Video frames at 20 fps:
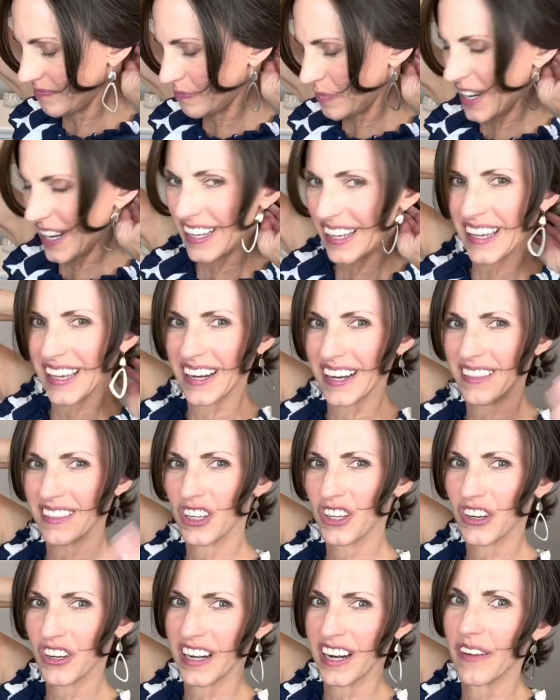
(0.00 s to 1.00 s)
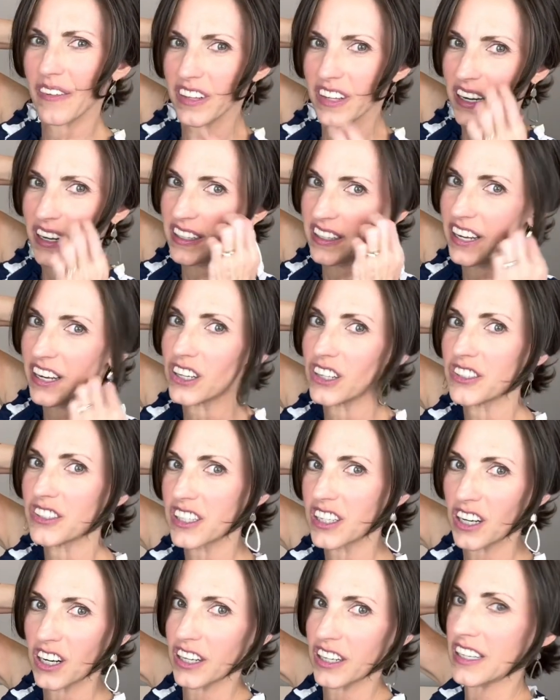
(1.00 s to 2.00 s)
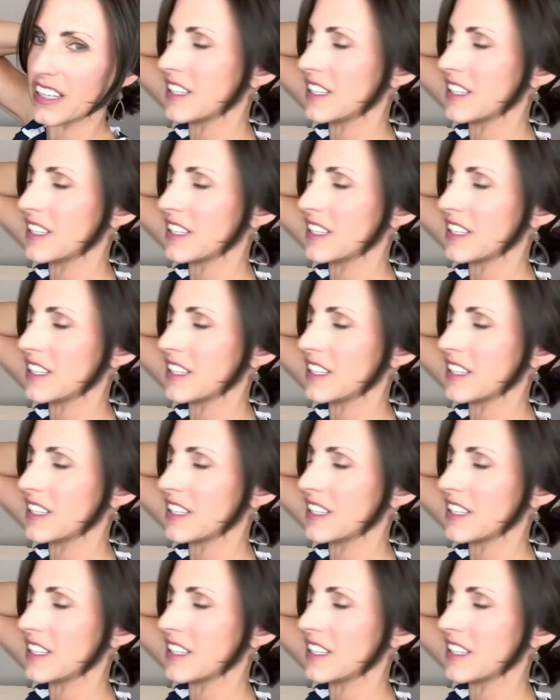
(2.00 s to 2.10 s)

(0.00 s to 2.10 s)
But again, I think you're gonna have a lot of layers that aren't